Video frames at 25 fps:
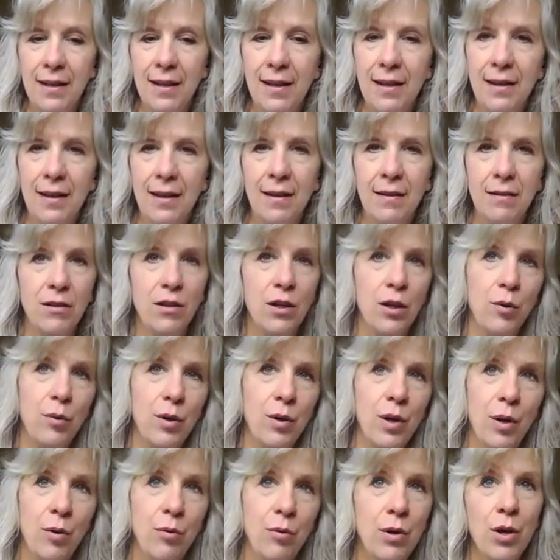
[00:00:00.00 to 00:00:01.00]
And
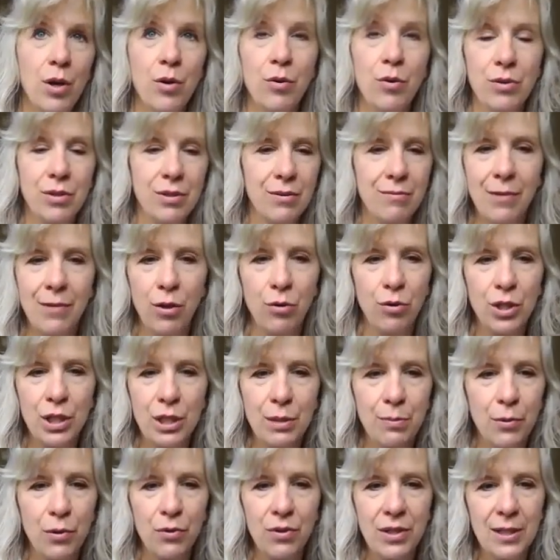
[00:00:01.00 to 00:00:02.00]
who knows who
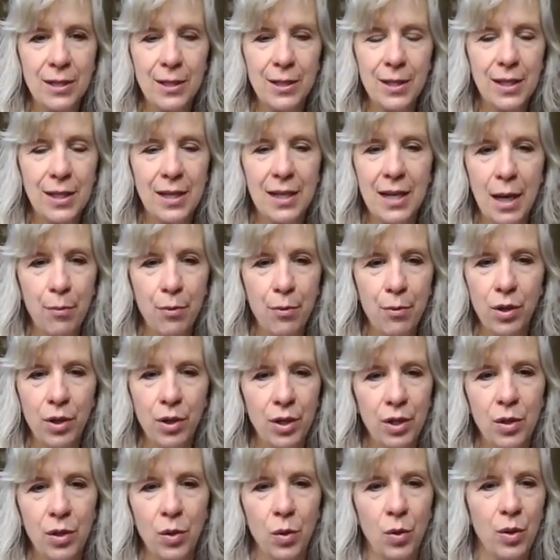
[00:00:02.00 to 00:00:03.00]
just moved into the
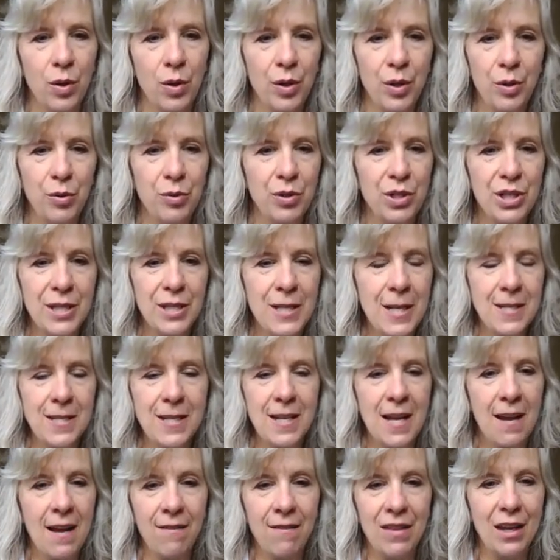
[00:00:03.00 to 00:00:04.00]
neighborhood or who just doesn't
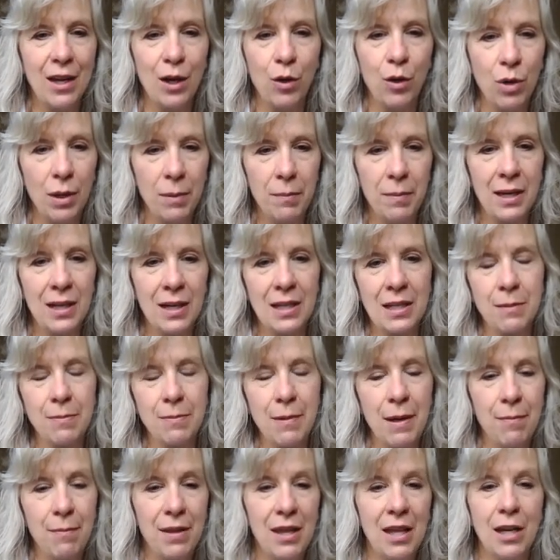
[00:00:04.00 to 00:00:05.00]
have the equipment because
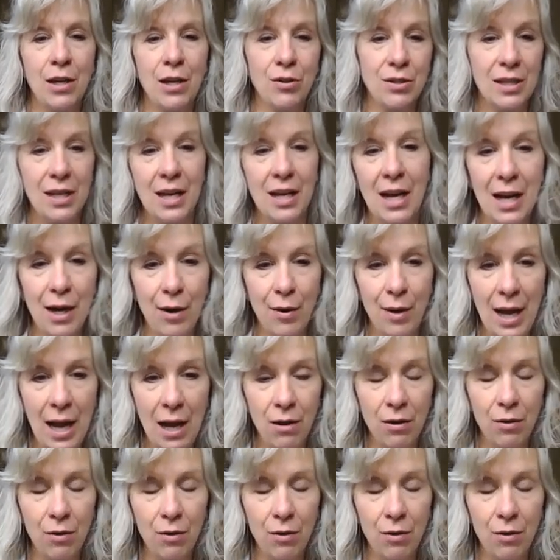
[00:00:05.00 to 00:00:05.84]
maybe they usually hire it out.